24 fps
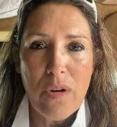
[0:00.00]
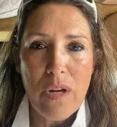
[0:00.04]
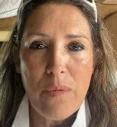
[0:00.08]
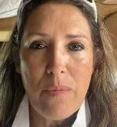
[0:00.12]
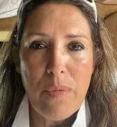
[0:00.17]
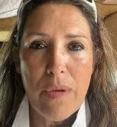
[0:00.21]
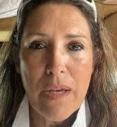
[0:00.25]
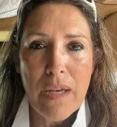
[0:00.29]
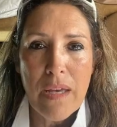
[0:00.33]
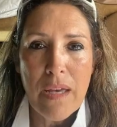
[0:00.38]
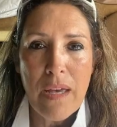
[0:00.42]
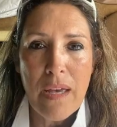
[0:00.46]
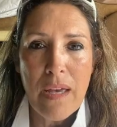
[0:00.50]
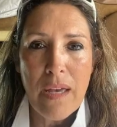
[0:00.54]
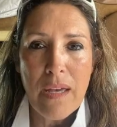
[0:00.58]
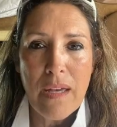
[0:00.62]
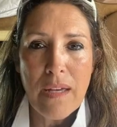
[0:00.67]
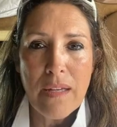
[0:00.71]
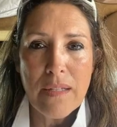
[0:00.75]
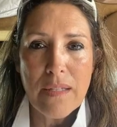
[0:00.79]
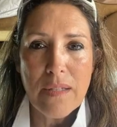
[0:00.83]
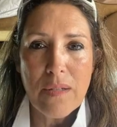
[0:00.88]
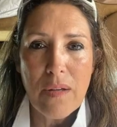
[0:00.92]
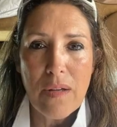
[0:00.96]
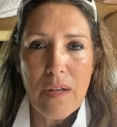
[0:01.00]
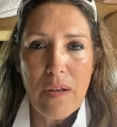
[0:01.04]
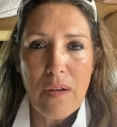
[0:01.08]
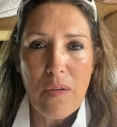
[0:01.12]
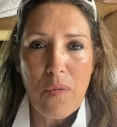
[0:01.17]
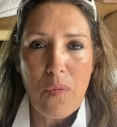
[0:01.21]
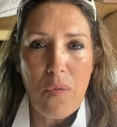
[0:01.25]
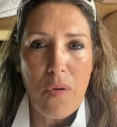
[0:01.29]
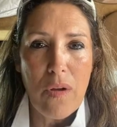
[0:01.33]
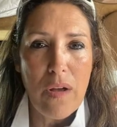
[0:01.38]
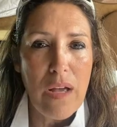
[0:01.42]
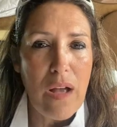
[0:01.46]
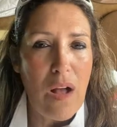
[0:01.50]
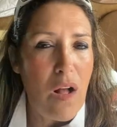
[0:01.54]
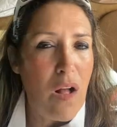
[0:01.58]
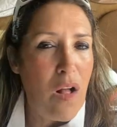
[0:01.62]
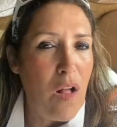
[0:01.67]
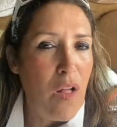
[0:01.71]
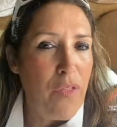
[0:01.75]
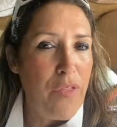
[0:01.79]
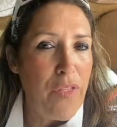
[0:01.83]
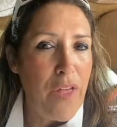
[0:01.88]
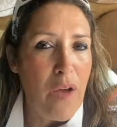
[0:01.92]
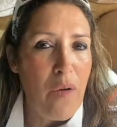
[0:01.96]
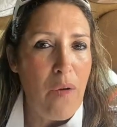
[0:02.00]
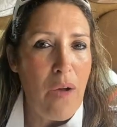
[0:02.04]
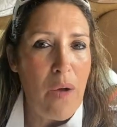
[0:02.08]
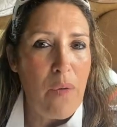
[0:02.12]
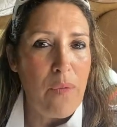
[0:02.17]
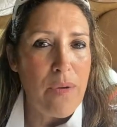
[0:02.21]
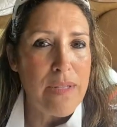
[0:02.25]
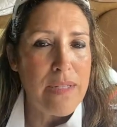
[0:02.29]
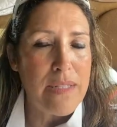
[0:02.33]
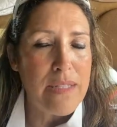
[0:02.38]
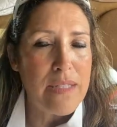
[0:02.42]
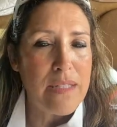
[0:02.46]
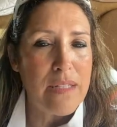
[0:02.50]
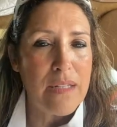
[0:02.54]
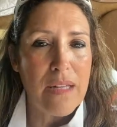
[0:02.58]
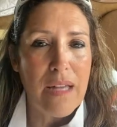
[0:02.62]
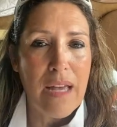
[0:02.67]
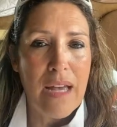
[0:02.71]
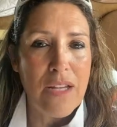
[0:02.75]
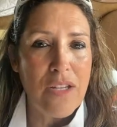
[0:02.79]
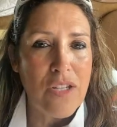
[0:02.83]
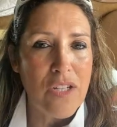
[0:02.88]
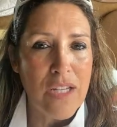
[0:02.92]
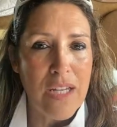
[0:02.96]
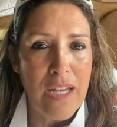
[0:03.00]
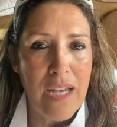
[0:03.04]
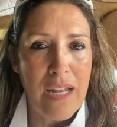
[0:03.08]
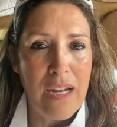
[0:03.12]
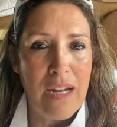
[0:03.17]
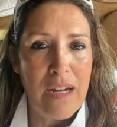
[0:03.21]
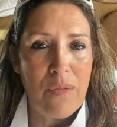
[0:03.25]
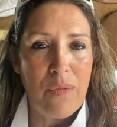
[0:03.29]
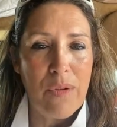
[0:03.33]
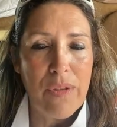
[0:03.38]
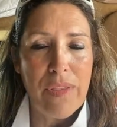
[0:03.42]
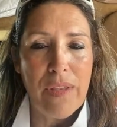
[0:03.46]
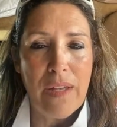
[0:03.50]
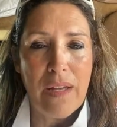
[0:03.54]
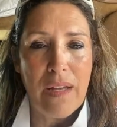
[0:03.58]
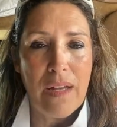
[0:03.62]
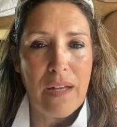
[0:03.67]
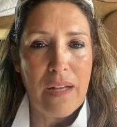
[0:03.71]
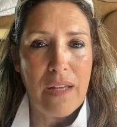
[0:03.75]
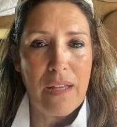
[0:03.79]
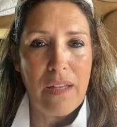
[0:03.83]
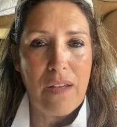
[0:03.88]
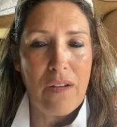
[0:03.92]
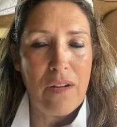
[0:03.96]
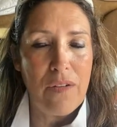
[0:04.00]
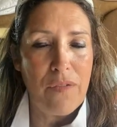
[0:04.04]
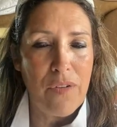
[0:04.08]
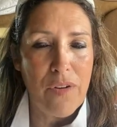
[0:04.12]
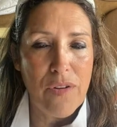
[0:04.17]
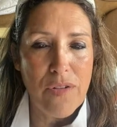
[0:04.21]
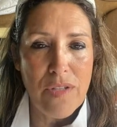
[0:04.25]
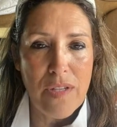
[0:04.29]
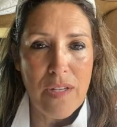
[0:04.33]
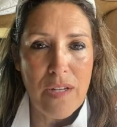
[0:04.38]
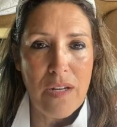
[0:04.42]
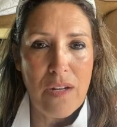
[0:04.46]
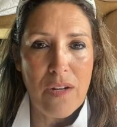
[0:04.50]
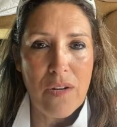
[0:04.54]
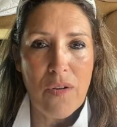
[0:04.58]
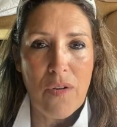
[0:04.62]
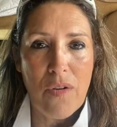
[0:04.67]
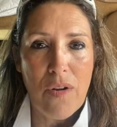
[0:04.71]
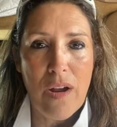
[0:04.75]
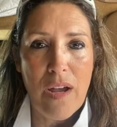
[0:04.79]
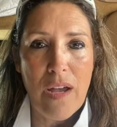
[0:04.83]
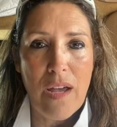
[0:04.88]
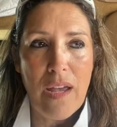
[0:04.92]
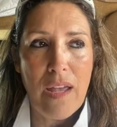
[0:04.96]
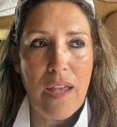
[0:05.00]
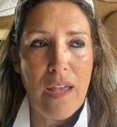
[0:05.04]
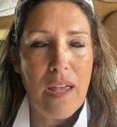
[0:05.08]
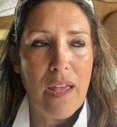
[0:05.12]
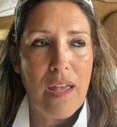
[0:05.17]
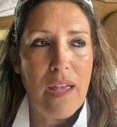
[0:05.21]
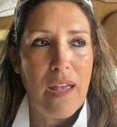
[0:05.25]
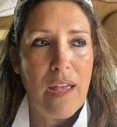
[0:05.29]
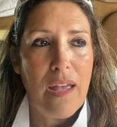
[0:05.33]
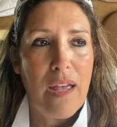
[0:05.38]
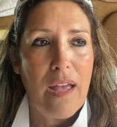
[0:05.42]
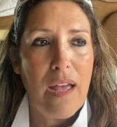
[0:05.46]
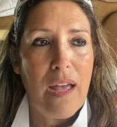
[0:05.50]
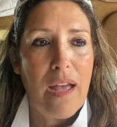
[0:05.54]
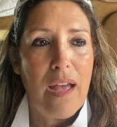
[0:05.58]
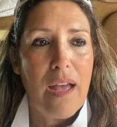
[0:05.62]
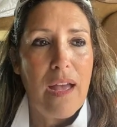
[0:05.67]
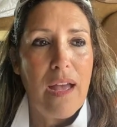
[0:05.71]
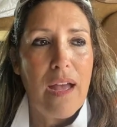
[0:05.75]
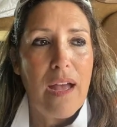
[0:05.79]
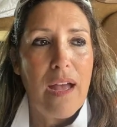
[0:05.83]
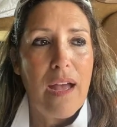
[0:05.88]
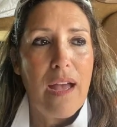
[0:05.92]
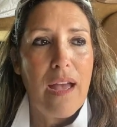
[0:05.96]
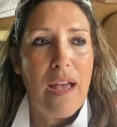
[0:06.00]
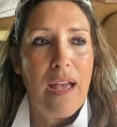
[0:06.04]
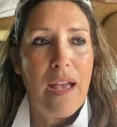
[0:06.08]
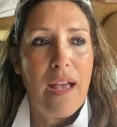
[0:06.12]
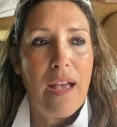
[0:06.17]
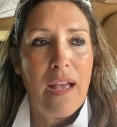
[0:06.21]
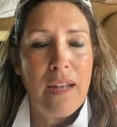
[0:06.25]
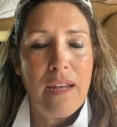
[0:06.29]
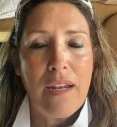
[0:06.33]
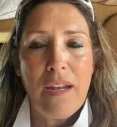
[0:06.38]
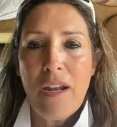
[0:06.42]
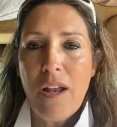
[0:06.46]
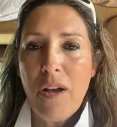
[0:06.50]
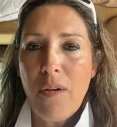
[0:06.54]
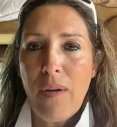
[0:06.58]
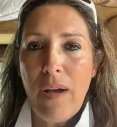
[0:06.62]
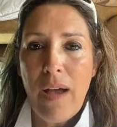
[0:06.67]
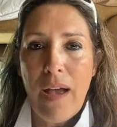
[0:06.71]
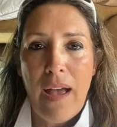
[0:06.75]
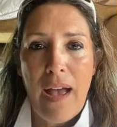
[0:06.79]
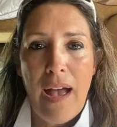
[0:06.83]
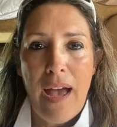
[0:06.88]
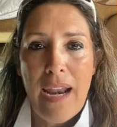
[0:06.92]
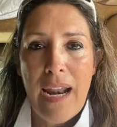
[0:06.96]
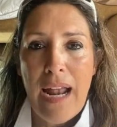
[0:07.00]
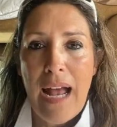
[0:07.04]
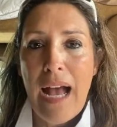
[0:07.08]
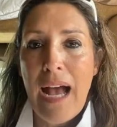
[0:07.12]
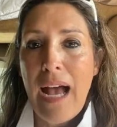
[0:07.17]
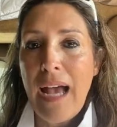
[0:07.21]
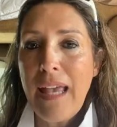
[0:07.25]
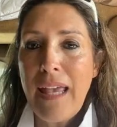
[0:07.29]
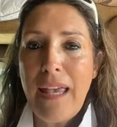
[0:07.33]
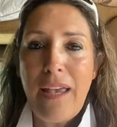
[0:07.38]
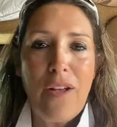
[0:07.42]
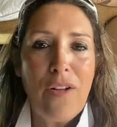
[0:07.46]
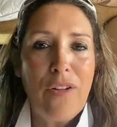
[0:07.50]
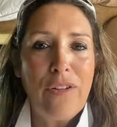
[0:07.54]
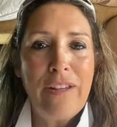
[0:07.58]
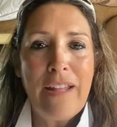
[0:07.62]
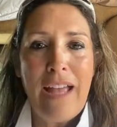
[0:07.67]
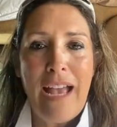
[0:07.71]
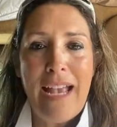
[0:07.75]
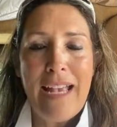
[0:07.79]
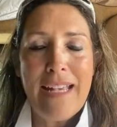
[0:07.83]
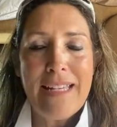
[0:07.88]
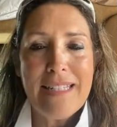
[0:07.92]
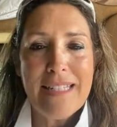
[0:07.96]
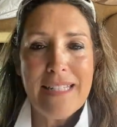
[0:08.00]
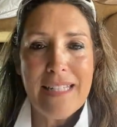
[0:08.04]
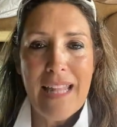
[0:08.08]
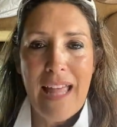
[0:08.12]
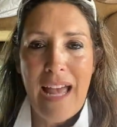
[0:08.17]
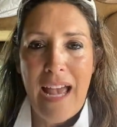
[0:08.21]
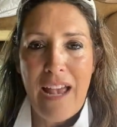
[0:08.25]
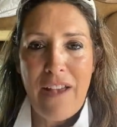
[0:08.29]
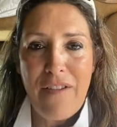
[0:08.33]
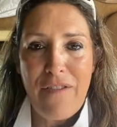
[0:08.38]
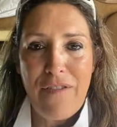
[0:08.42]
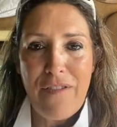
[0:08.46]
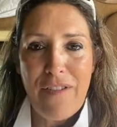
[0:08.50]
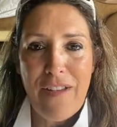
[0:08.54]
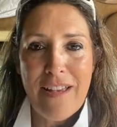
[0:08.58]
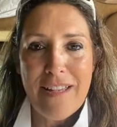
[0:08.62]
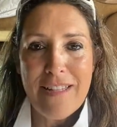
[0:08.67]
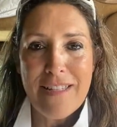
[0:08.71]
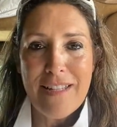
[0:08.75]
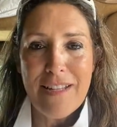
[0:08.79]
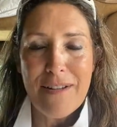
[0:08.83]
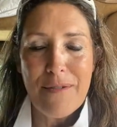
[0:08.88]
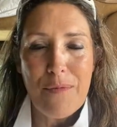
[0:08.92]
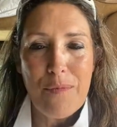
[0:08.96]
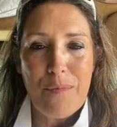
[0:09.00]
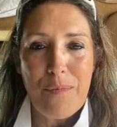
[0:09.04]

because although I was educated with a university degree, and, you know, I had a high-heeled, nice life as a